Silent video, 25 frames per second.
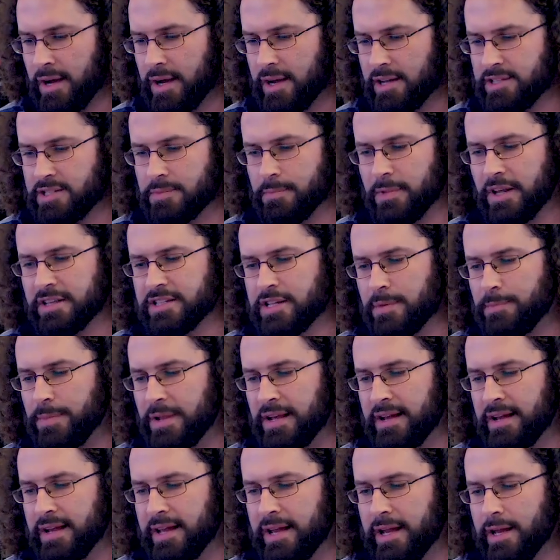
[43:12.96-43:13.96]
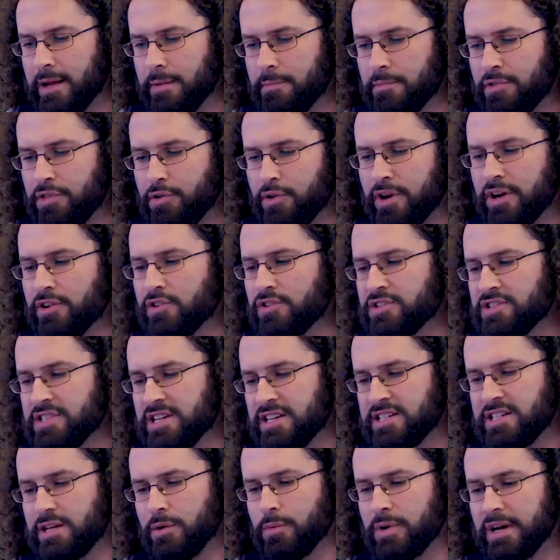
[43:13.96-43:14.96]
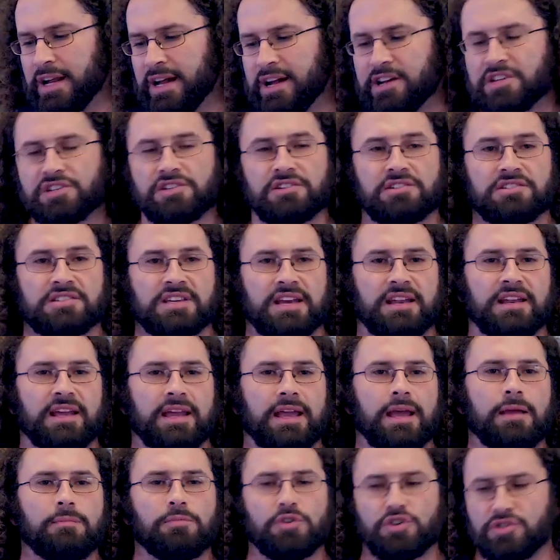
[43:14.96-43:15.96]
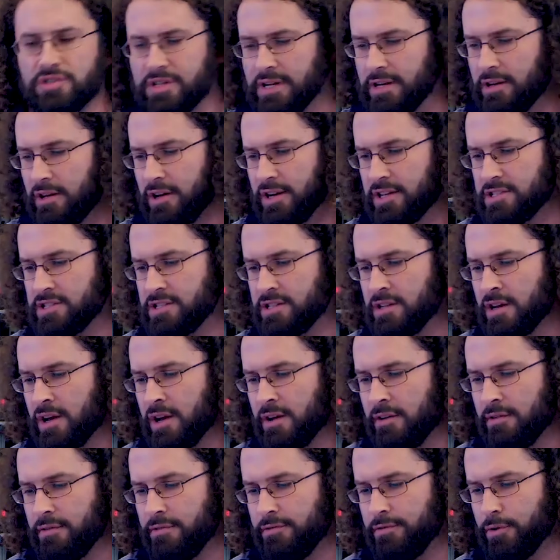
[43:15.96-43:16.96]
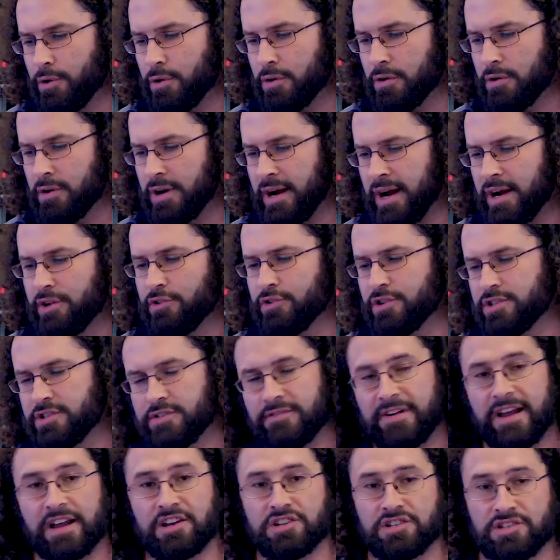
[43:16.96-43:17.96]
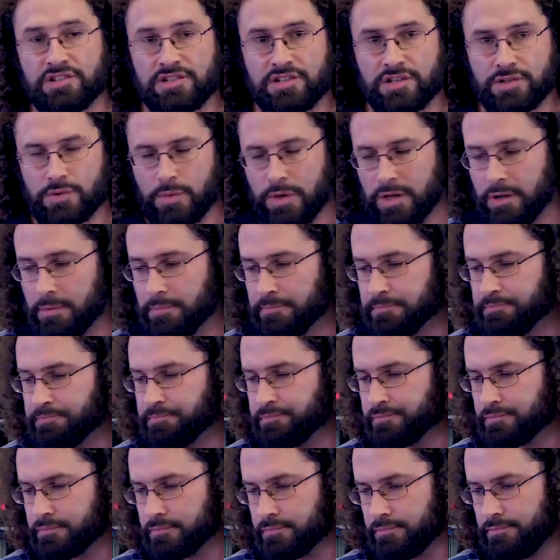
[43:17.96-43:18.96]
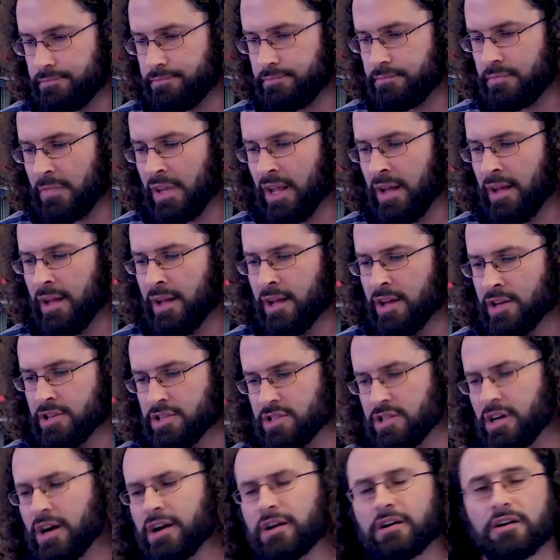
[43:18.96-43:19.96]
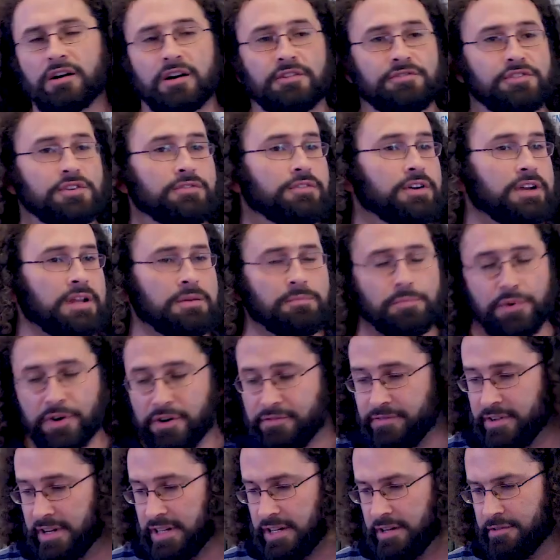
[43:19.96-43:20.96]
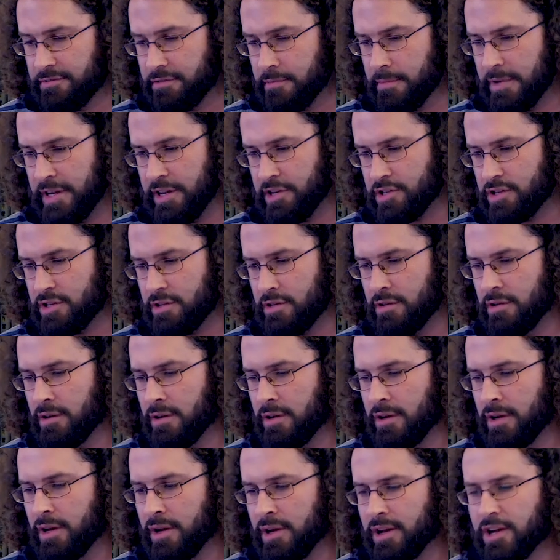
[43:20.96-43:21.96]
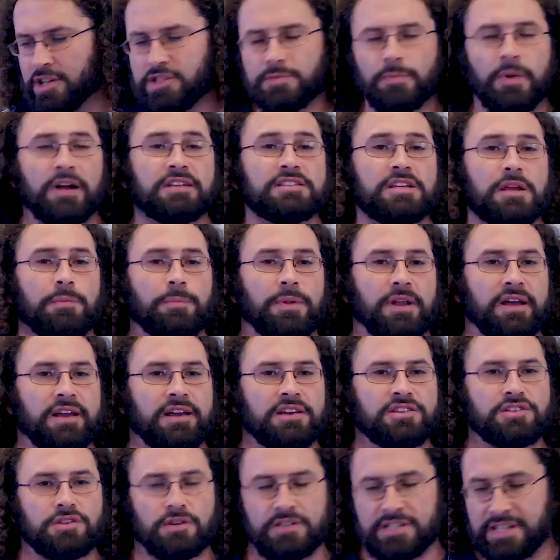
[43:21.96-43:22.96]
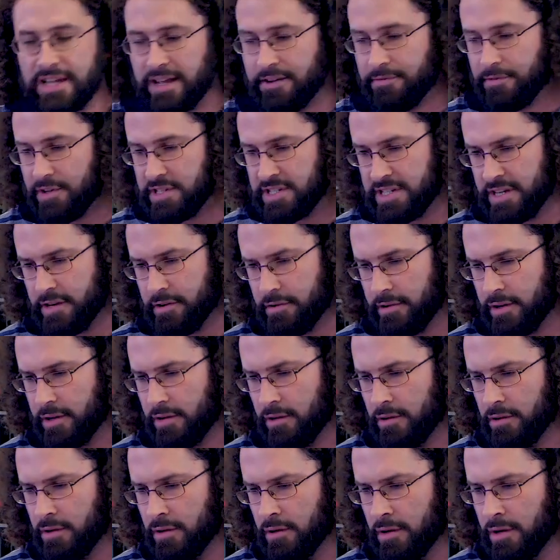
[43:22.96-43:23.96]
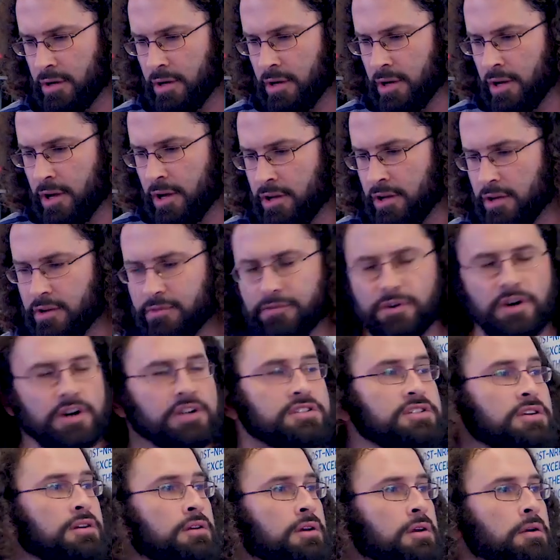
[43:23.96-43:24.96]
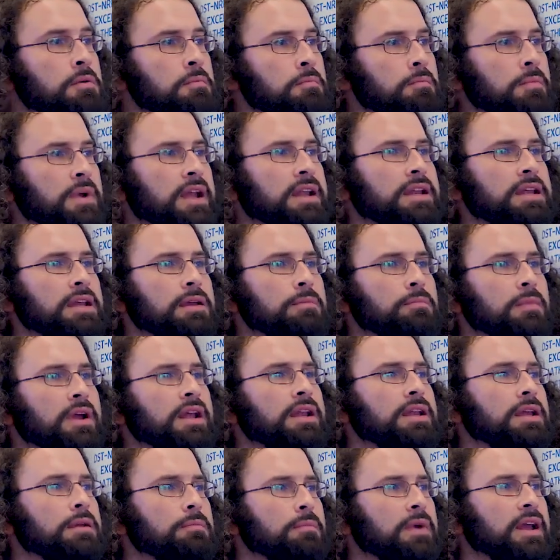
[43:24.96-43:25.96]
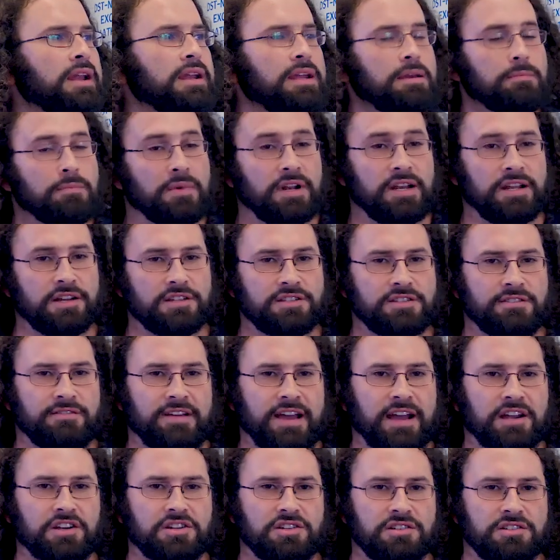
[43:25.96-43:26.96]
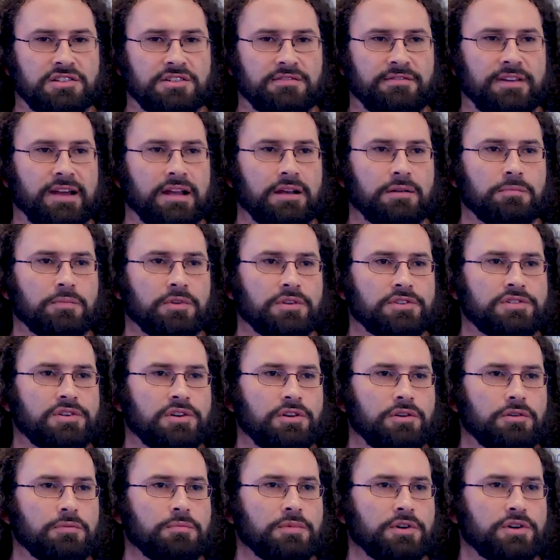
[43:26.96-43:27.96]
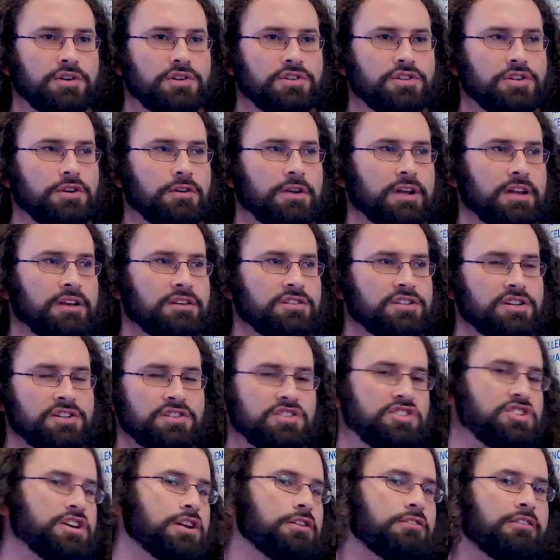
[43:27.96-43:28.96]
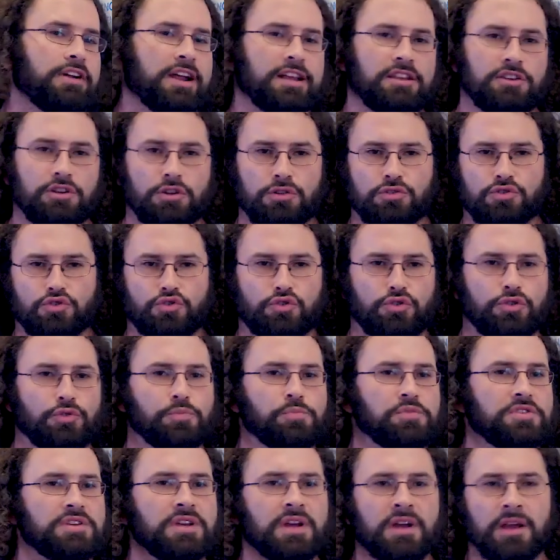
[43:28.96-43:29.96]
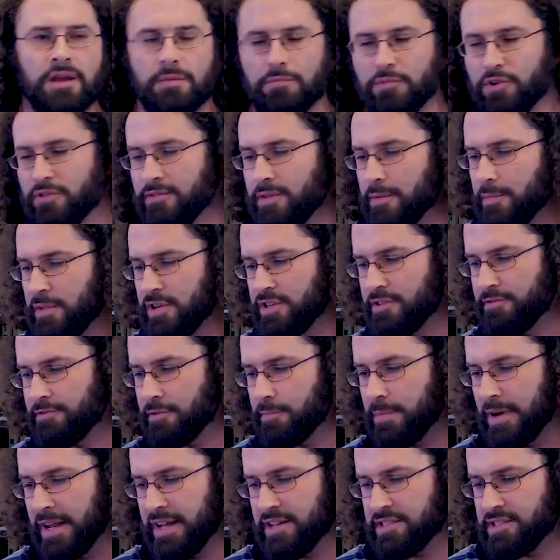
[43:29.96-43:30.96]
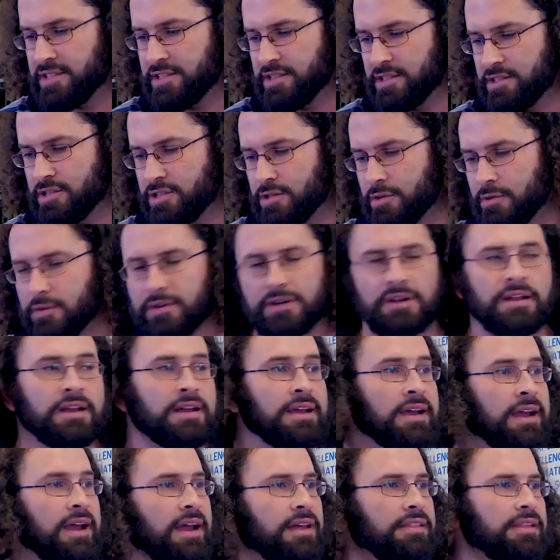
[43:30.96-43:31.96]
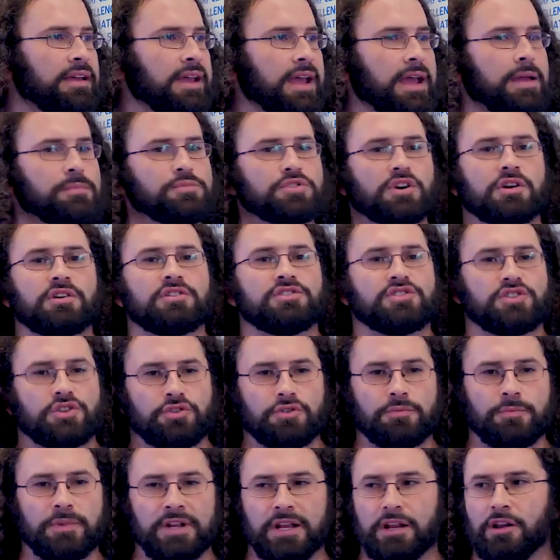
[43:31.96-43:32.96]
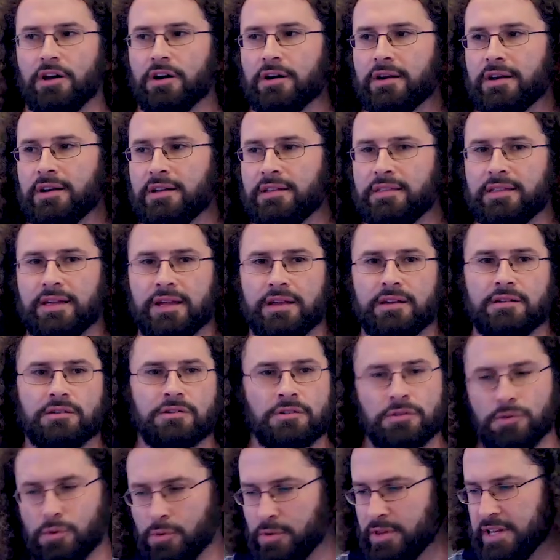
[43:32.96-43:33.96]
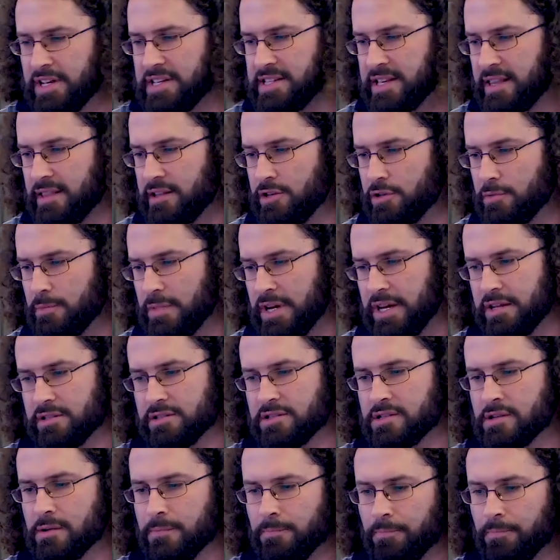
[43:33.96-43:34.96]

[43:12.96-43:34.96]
It's a multiplayer game, 361 actions, and a game usually lasts for hundreds of actions as well. Starcraft, you've got imperfect information. It's multiplayer, so it's adversarial. You've got many millions of actions available to you because you can just generate new troops, move them in different places, and so on. And the games are considerably longer than all these other domains.